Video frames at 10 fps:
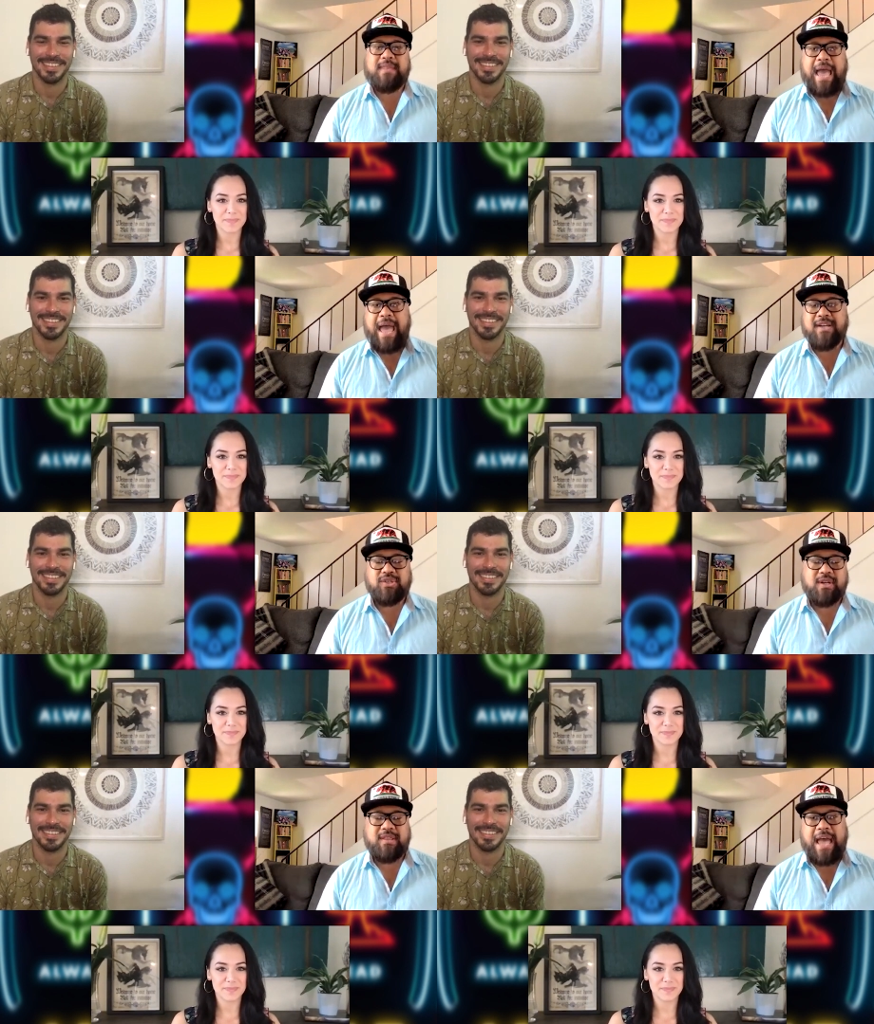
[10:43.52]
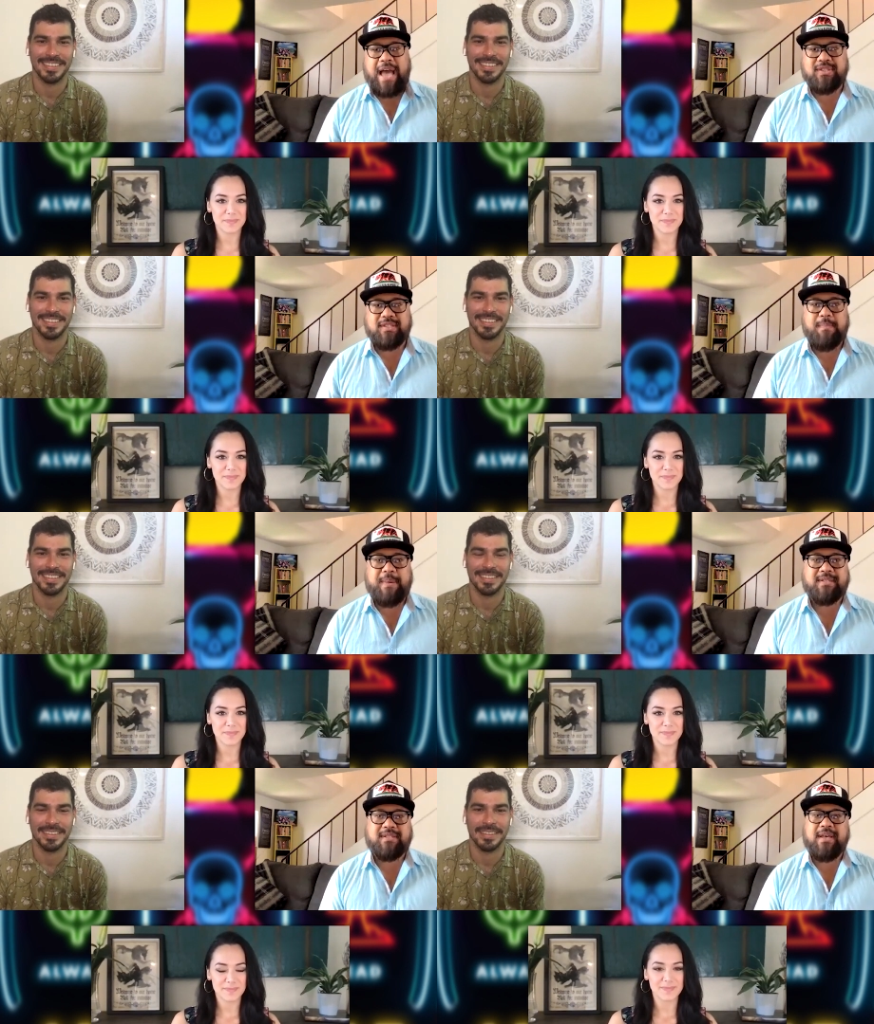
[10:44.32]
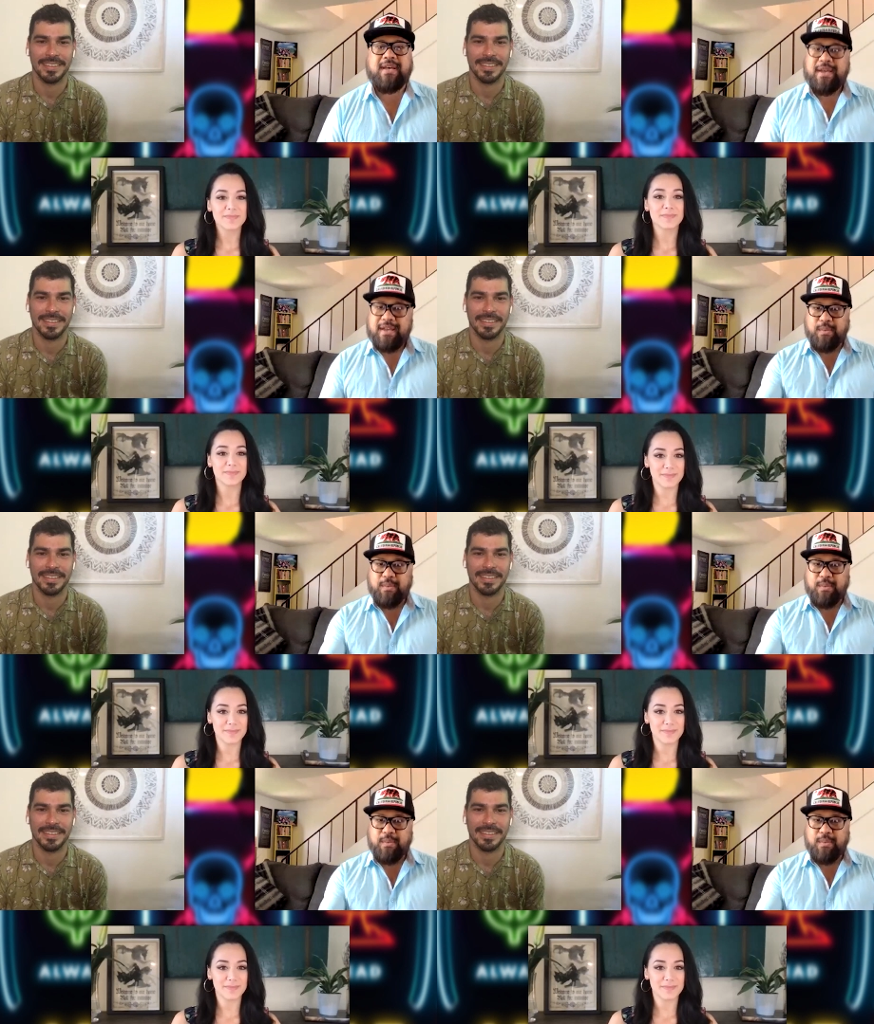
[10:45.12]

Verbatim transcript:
Speaker 1: of the action, the action set pieces that